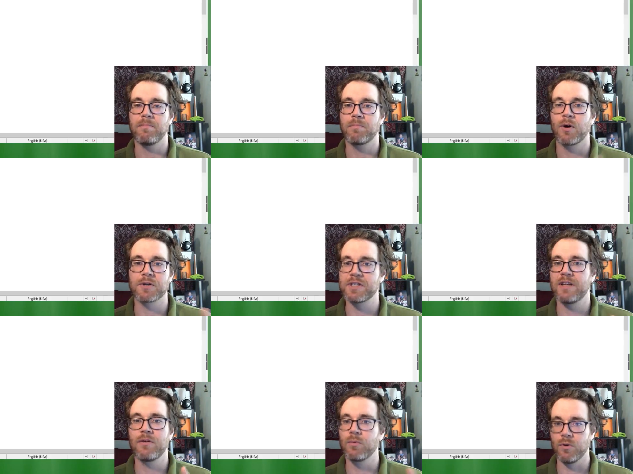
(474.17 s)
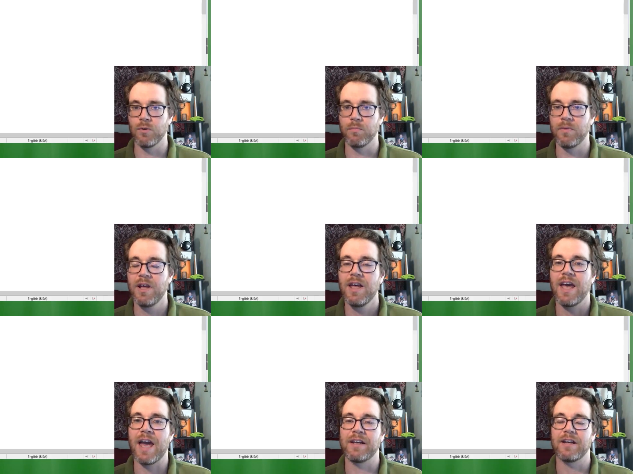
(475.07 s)
person in the room,
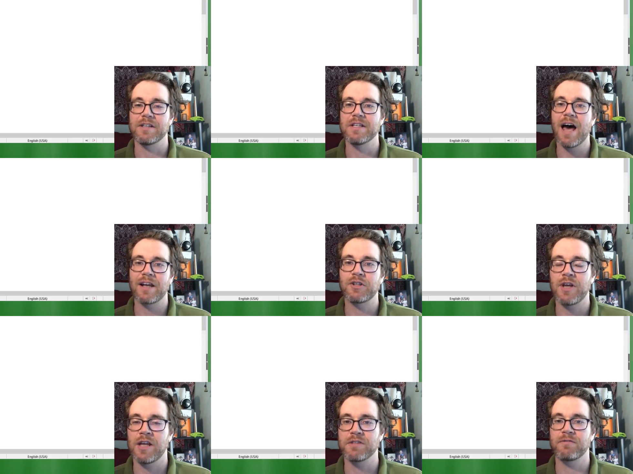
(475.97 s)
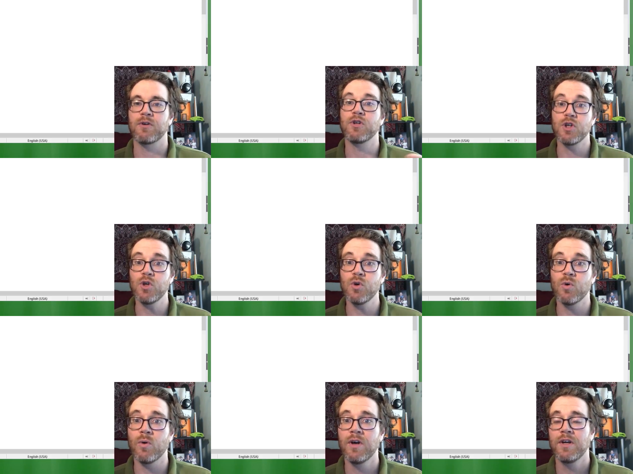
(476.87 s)
and it is not a chance for
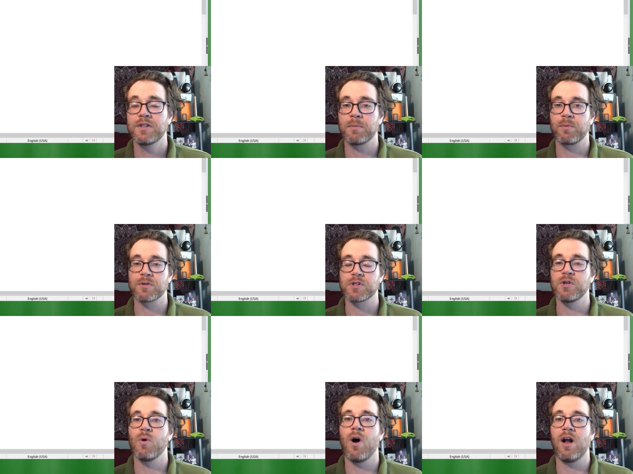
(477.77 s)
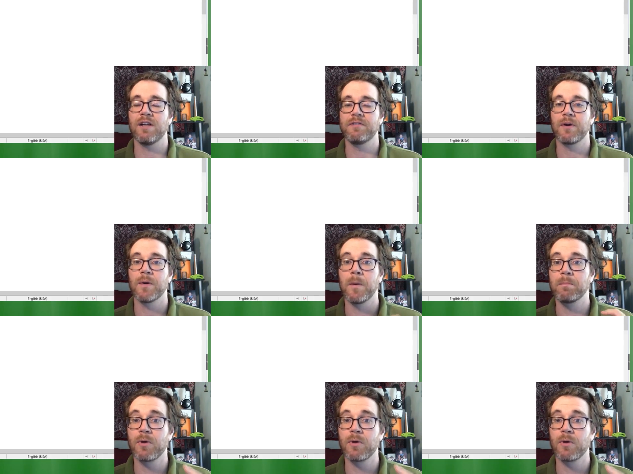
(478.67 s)
you to pursue all of your own